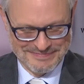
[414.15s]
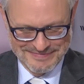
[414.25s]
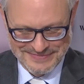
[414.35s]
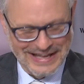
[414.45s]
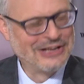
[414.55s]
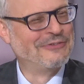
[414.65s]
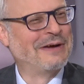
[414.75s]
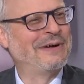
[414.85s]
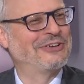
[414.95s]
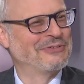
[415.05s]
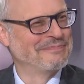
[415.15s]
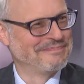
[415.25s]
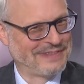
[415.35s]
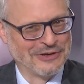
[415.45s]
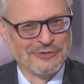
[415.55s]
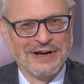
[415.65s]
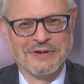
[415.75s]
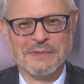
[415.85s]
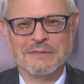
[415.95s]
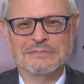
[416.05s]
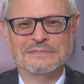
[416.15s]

joining us. Thank you very much. Very much. Thank you for having me.